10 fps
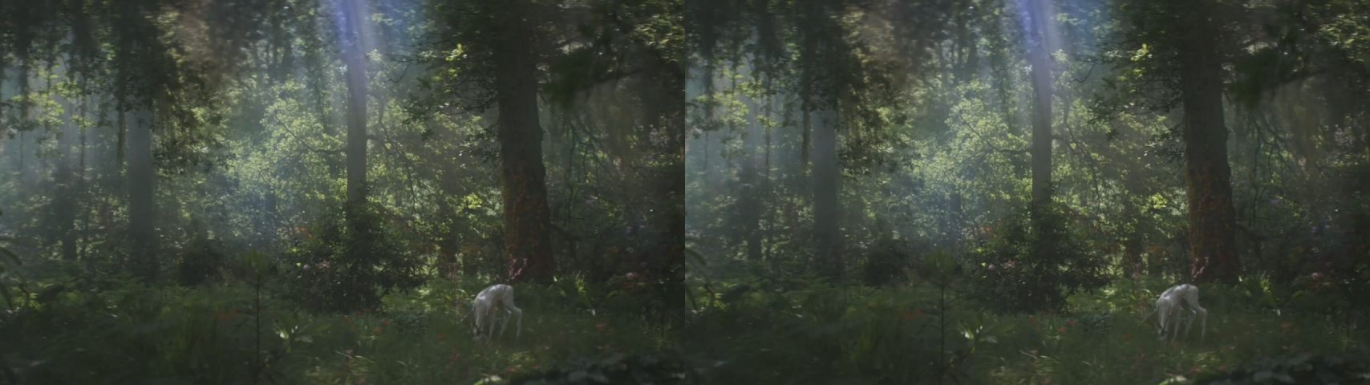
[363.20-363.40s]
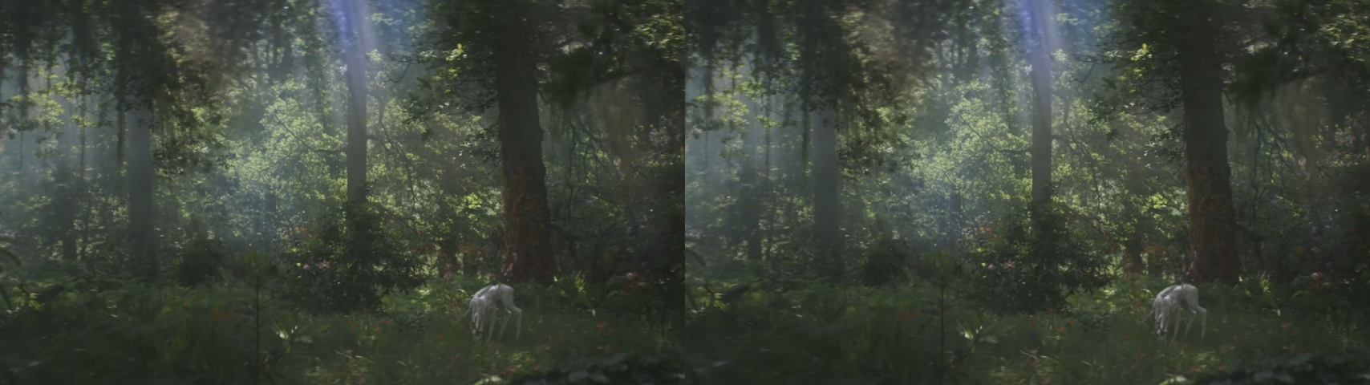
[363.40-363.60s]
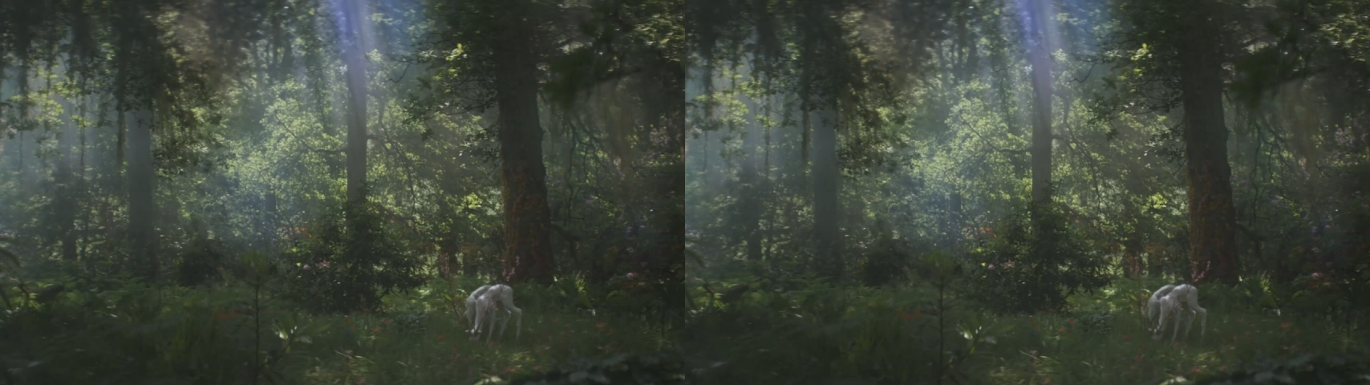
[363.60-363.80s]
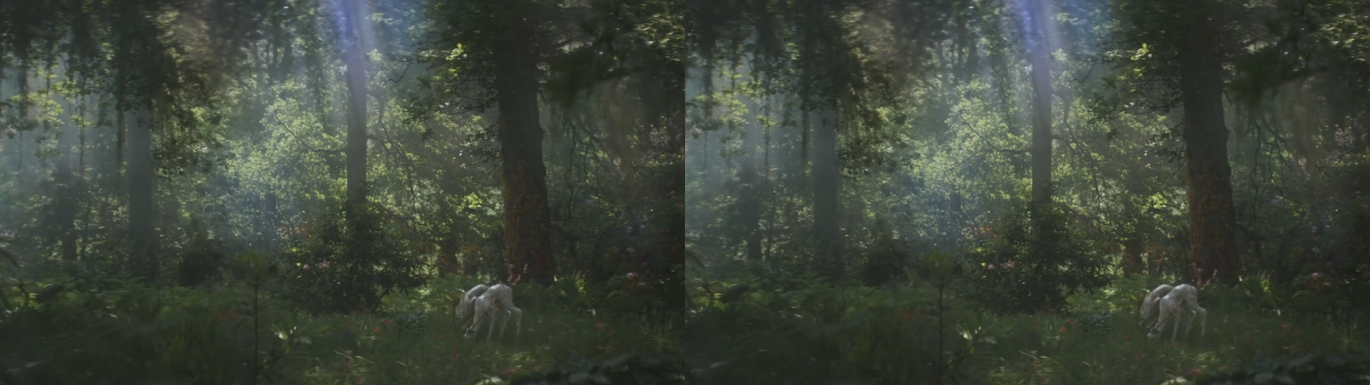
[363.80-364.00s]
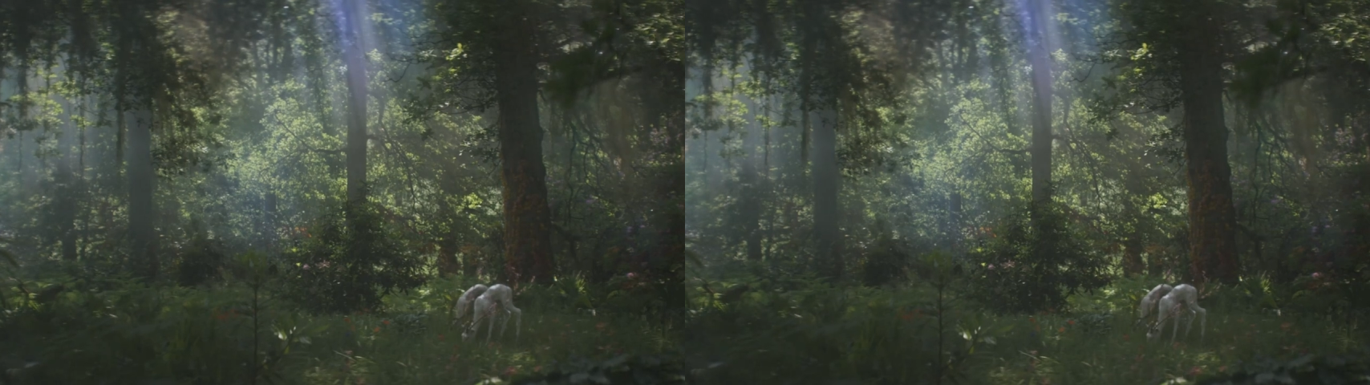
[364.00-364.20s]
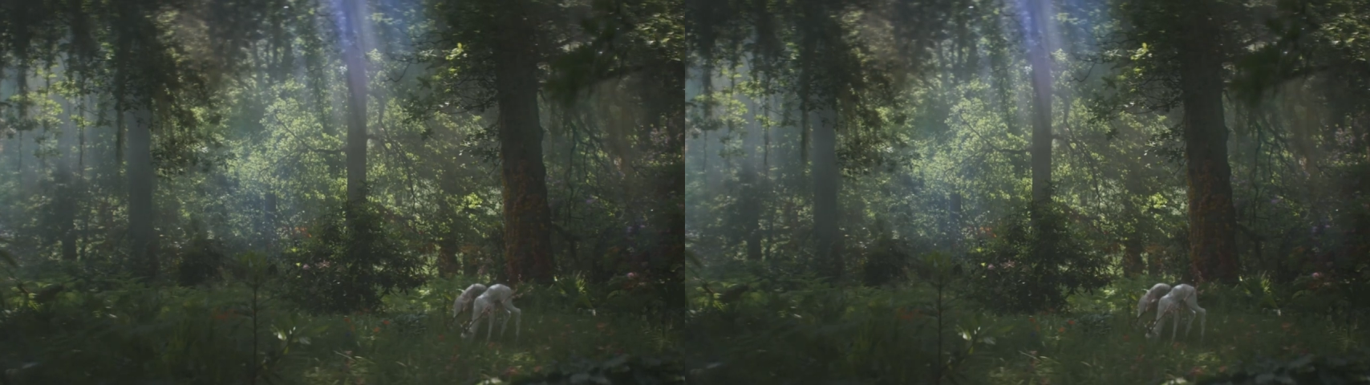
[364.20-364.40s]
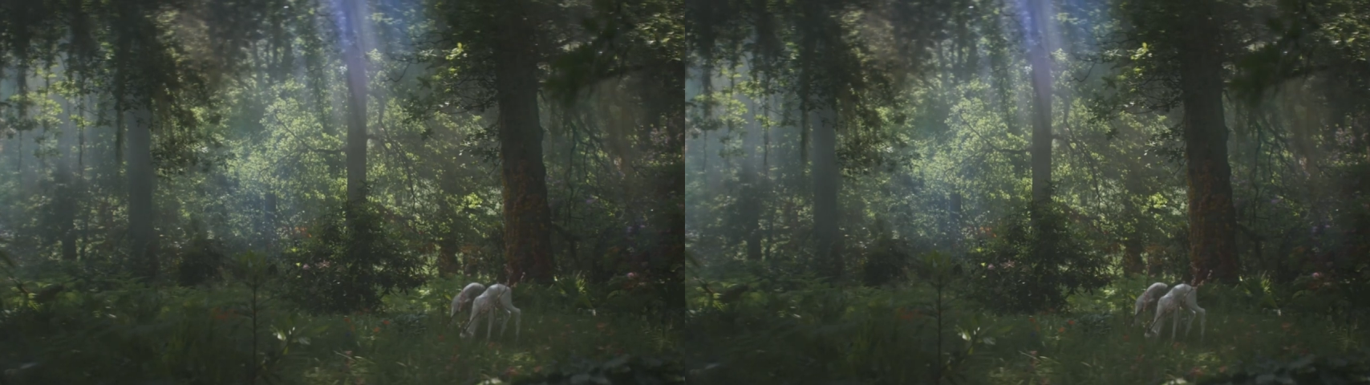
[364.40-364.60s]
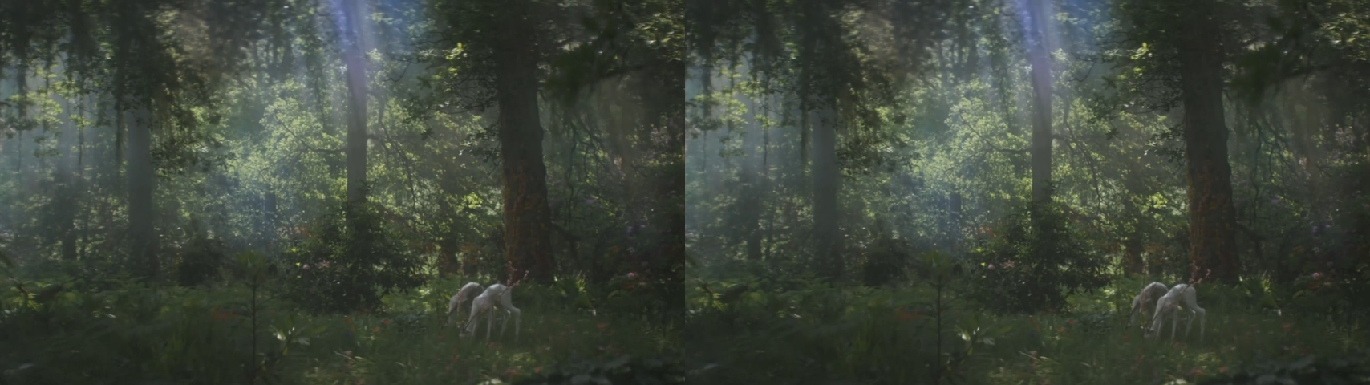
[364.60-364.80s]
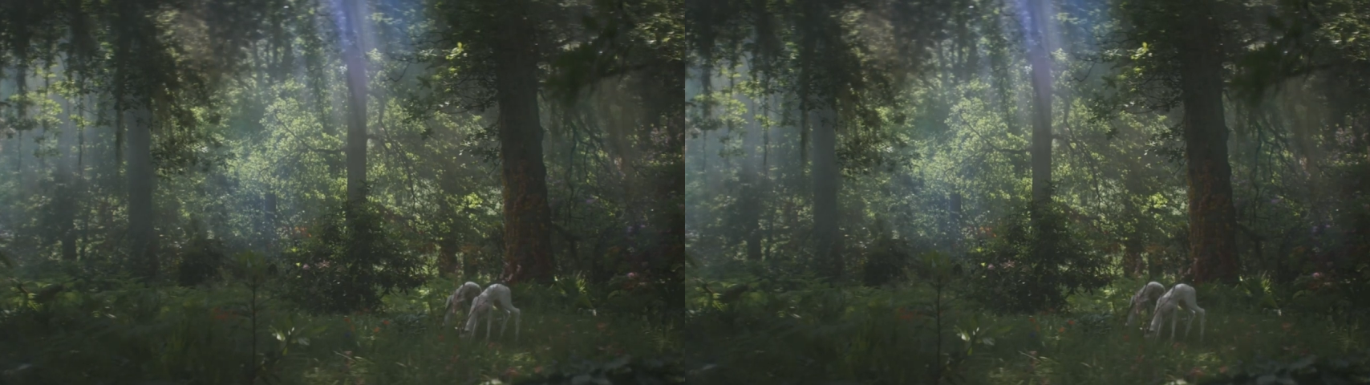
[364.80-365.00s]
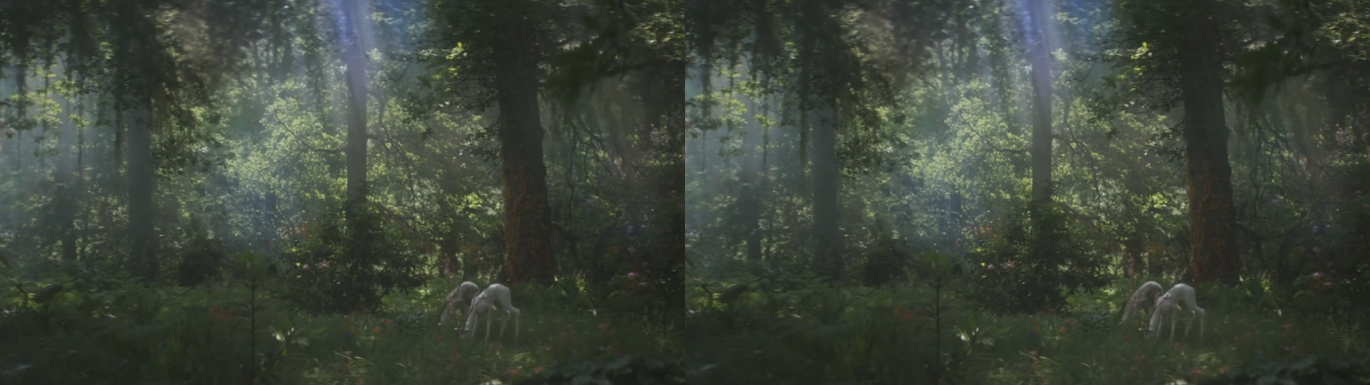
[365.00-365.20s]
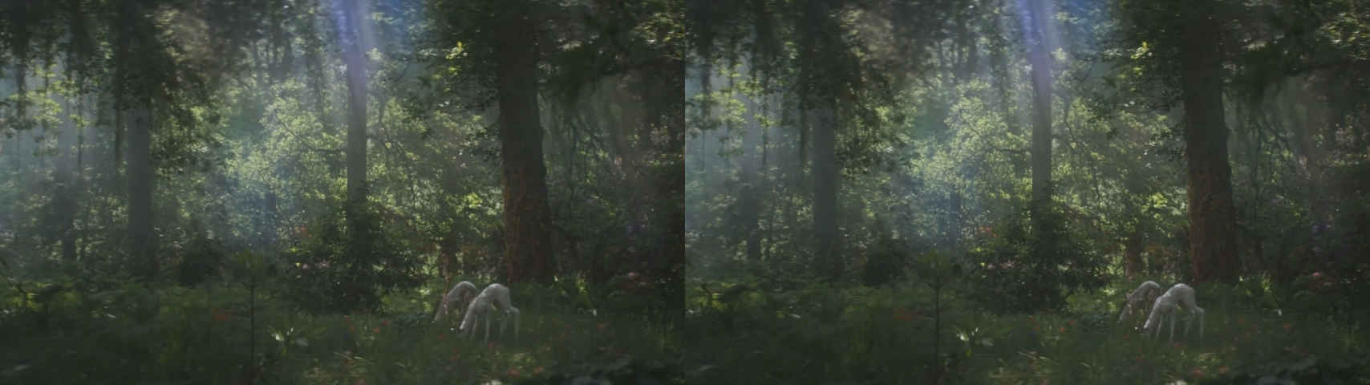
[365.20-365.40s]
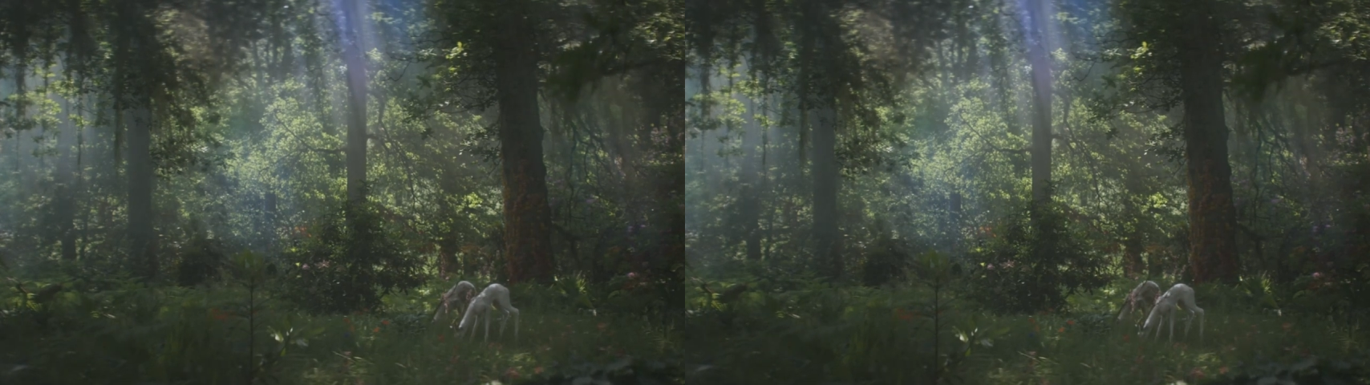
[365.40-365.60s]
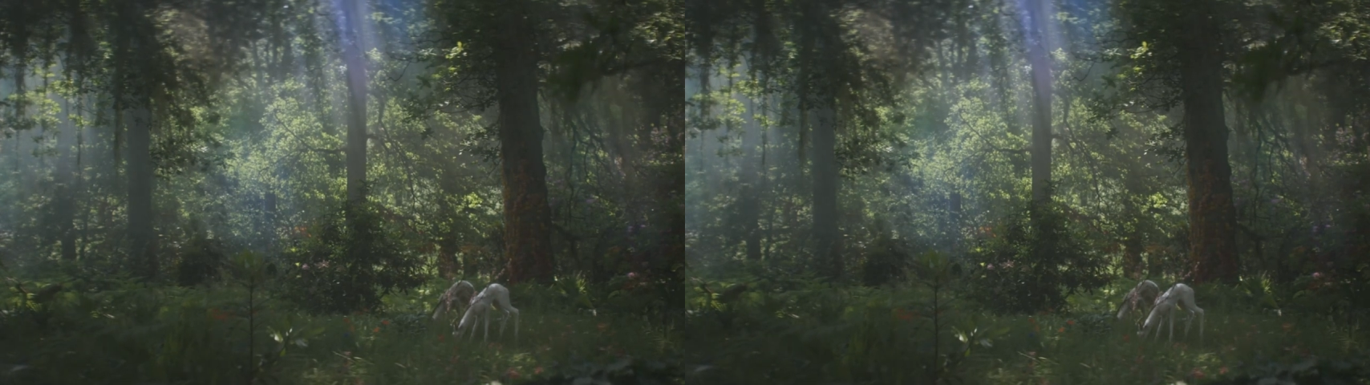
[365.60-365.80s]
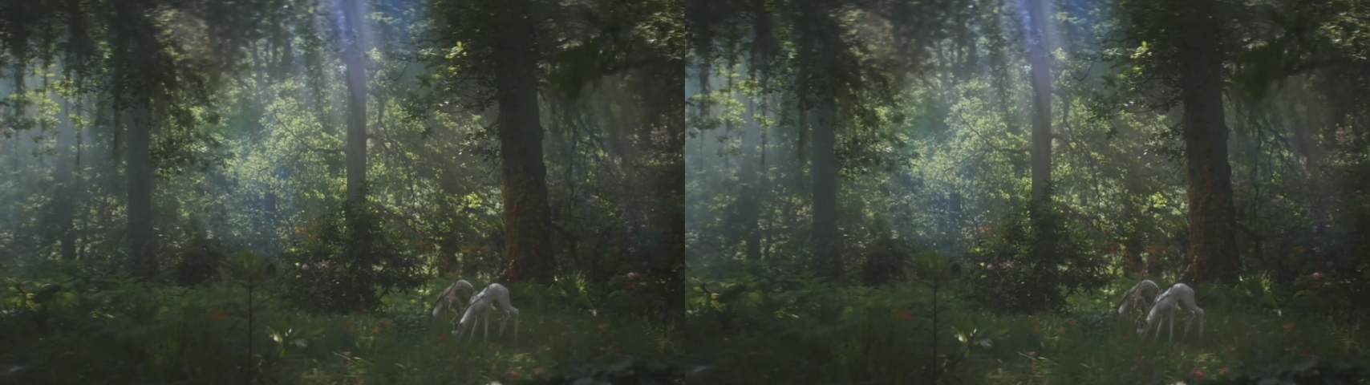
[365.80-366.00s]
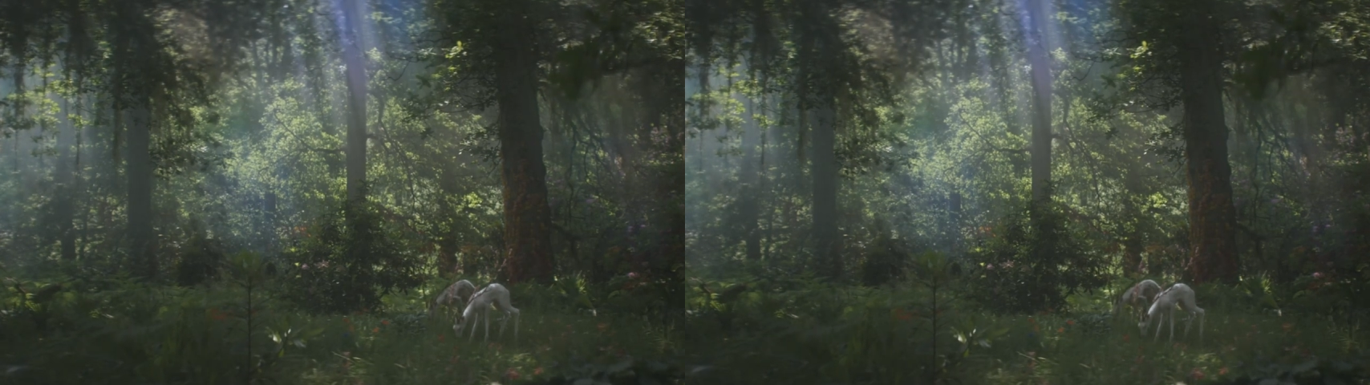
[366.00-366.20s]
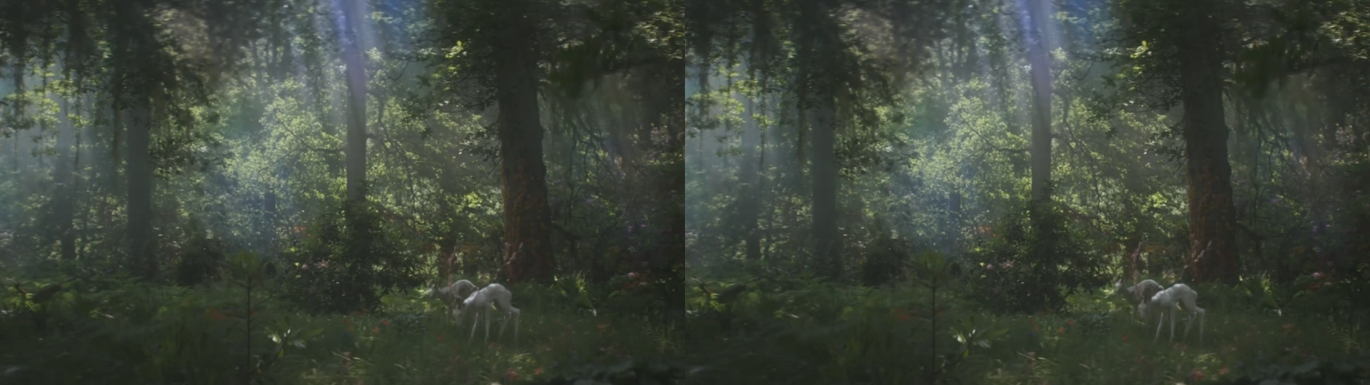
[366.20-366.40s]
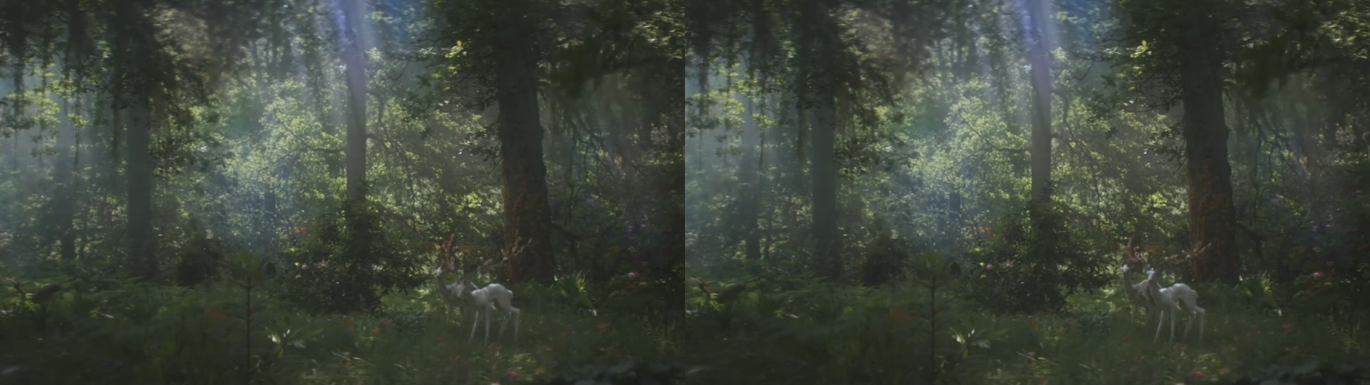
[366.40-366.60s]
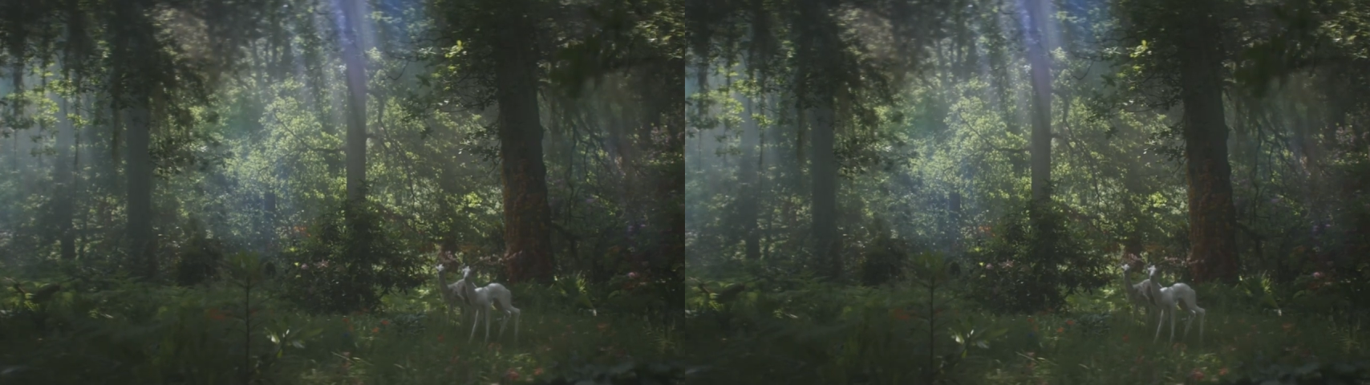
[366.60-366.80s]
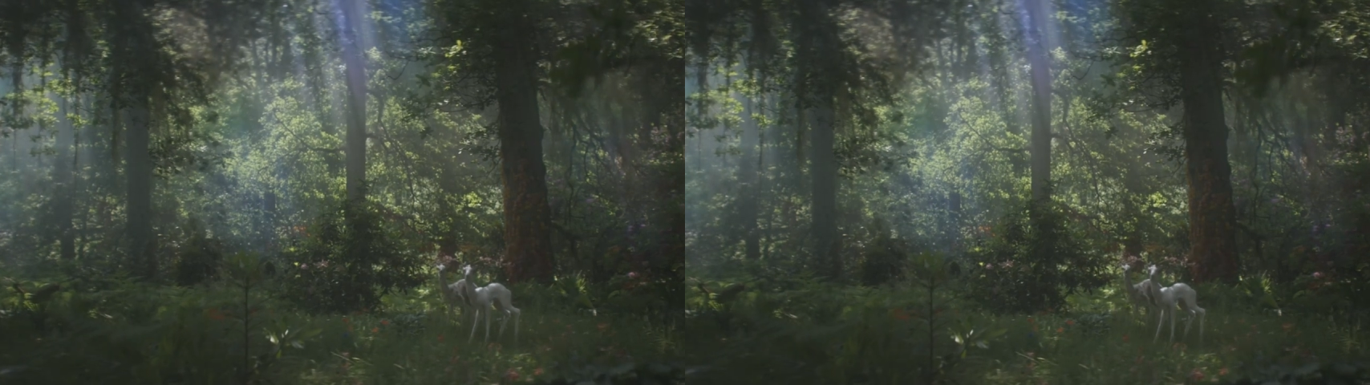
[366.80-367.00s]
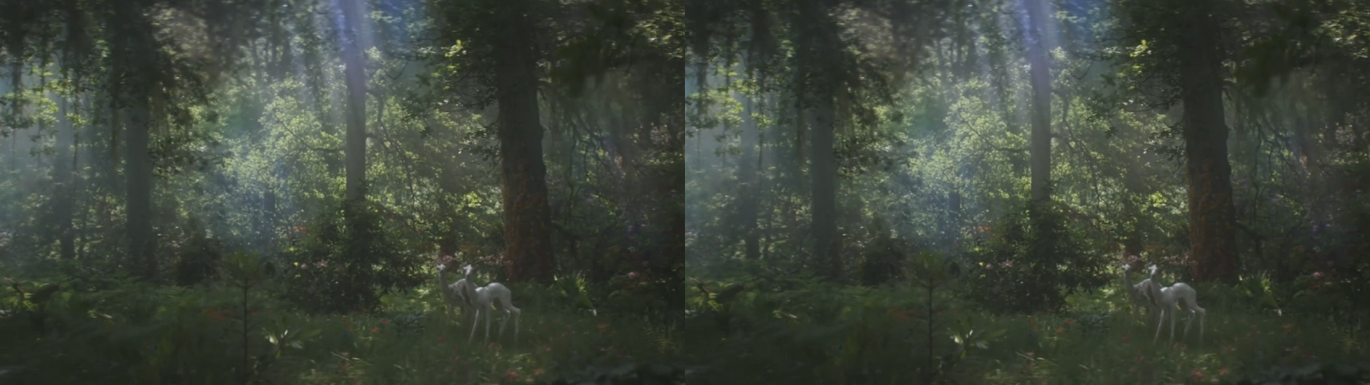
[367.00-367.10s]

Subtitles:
Nobody's mouth can be seen.